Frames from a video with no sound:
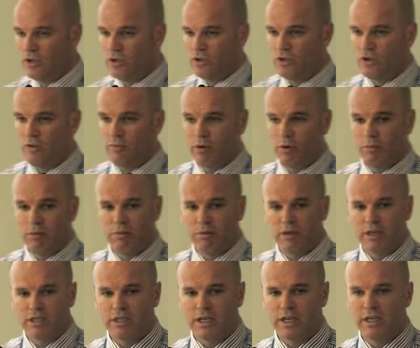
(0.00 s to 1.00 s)
So you've
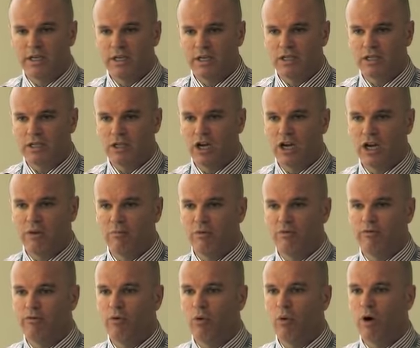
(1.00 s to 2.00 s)
probably seen this slide
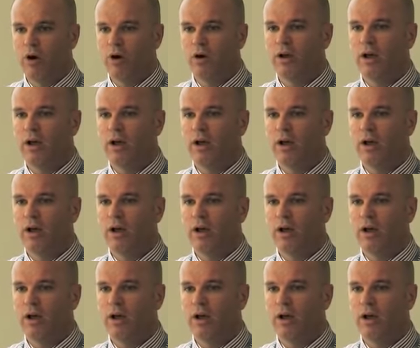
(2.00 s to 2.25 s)
before